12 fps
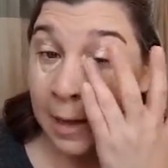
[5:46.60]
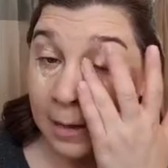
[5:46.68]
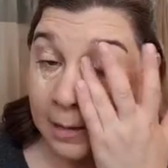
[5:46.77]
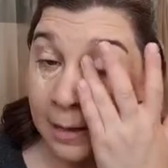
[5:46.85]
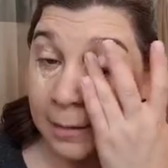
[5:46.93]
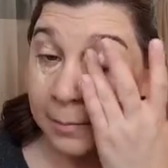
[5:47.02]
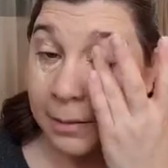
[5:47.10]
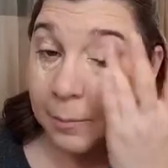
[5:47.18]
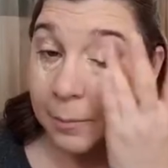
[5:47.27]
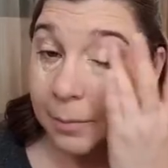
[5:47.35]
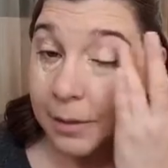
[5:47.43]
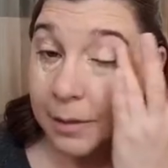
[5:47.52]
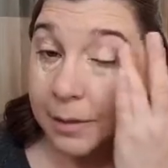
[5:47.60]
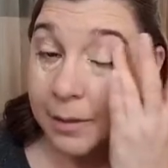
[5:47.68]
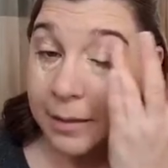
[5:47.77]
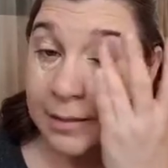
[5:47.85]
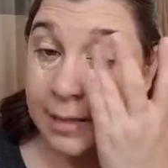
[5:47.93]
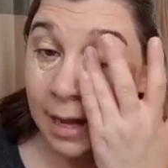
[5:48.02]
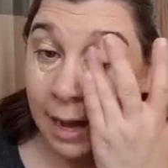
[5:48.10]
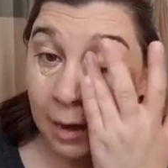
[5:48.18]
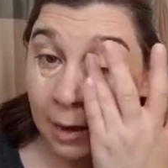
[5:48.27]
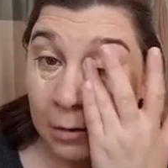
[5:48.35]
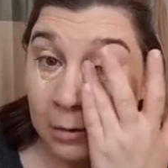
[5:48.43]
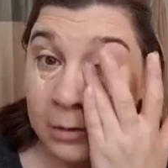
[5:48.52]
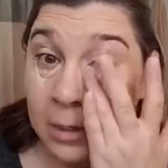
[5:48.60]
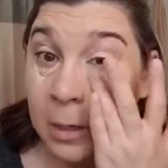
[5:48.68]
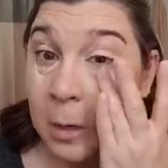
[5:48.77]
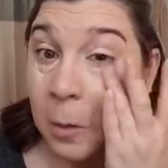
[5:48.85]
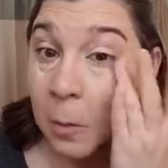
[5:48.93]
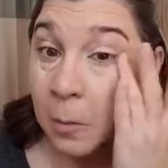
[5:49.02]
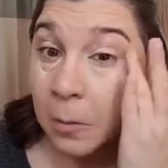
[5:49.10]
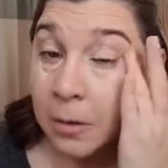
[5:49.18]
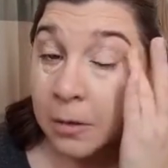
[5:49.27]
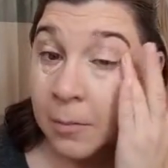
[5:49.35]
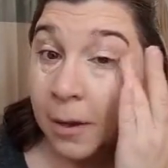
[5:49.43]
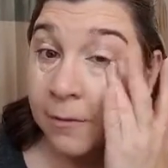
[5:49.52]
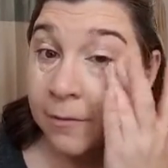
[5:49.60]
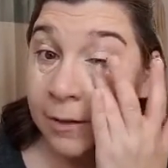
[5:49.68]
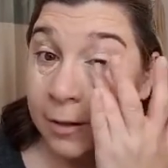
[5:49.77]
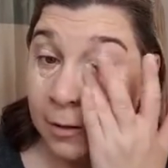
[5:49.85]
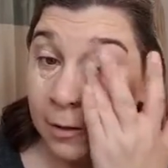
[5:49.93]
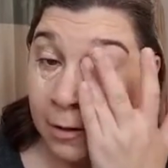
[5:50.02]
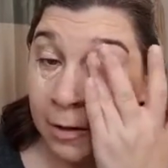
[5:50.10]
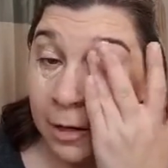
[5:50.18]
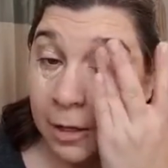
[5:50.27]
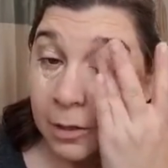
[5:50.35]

Now I'm gonna blend this out with my finger.